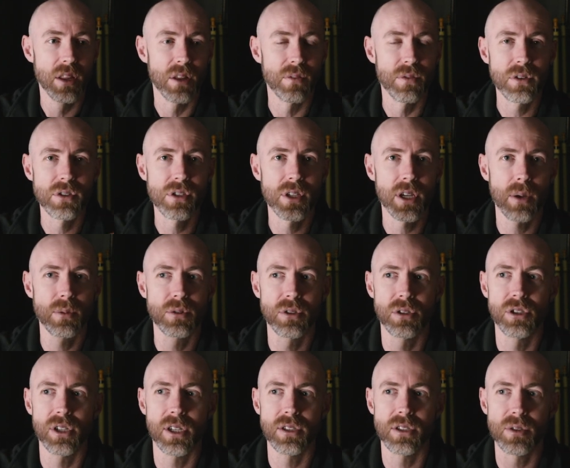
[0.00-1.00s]
The first thing I would
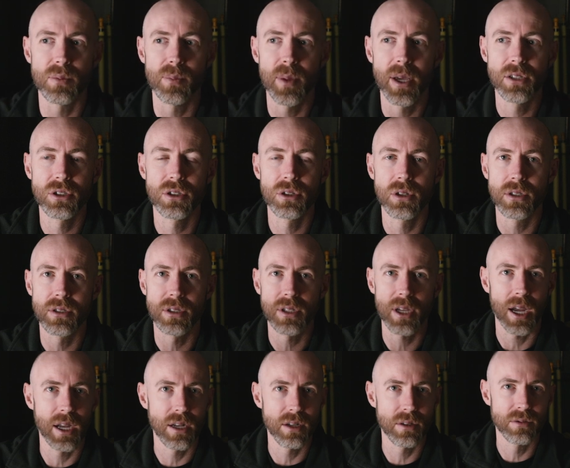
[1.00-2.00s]
suggest is make sure it's
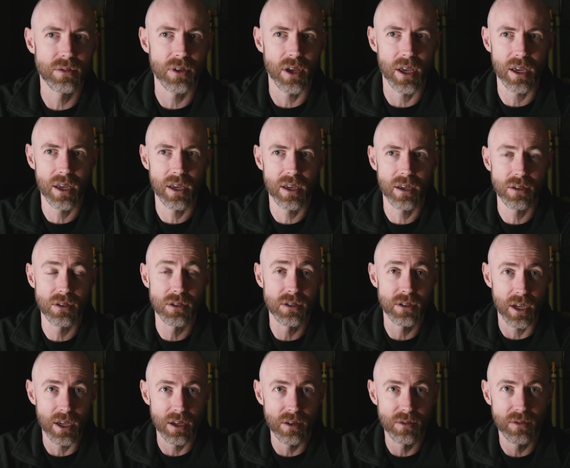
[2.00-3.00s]
kind of a
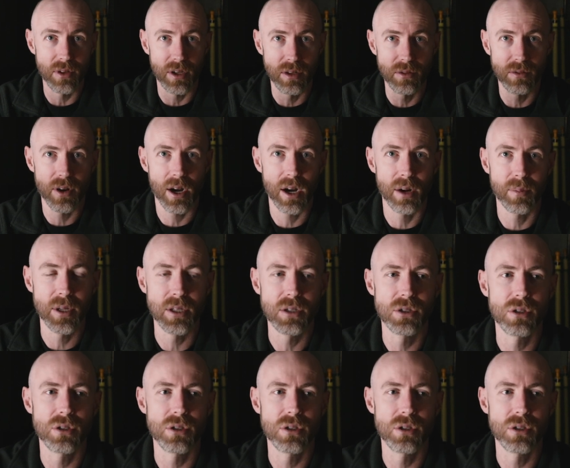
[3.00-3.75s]
safe environment.